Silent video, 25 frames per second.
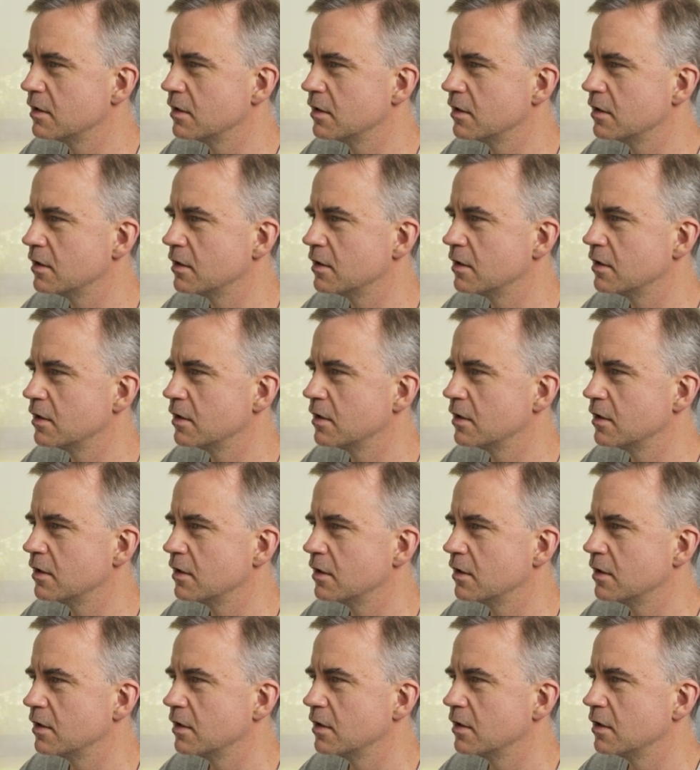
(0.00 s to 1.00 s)

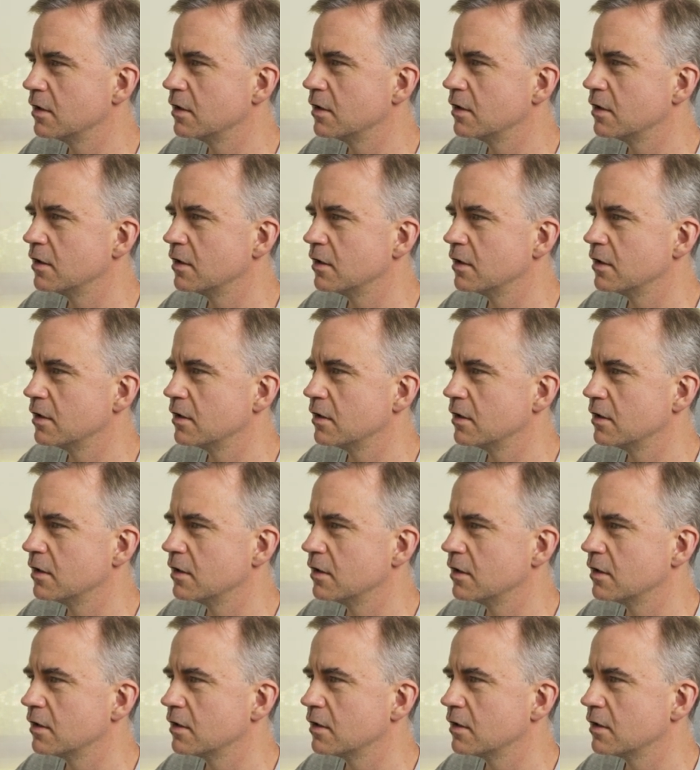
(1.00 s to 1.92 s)
Nothing is said.